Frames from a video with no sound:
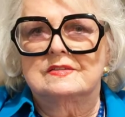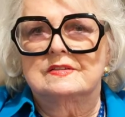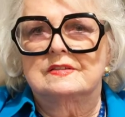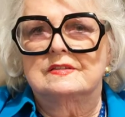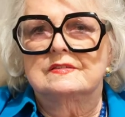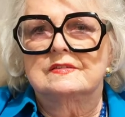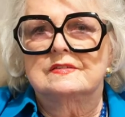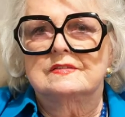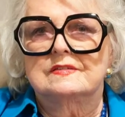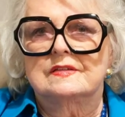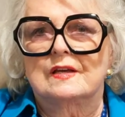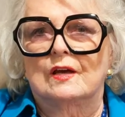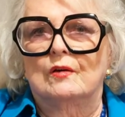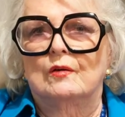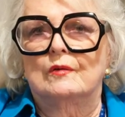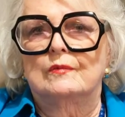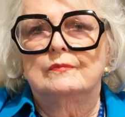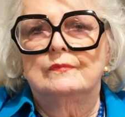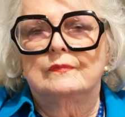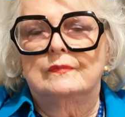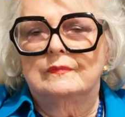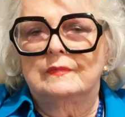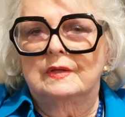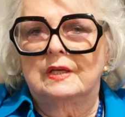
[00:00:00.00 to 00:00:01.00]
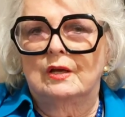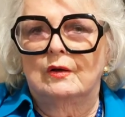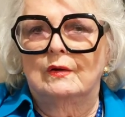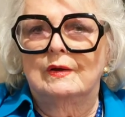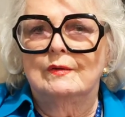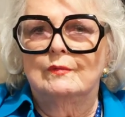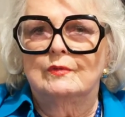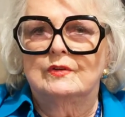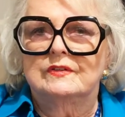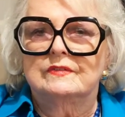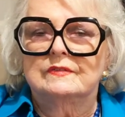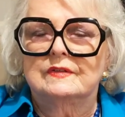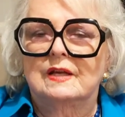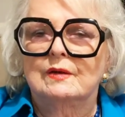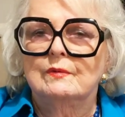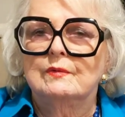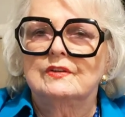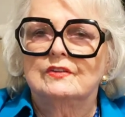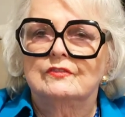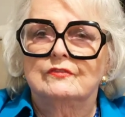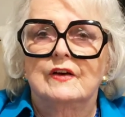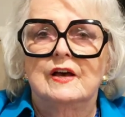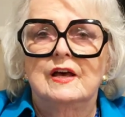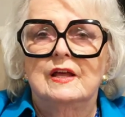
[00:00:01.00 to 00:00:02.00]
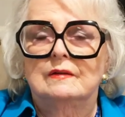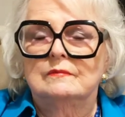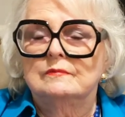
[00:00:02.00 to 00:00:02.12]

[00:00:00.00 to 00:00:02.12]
so, you know, it was fun.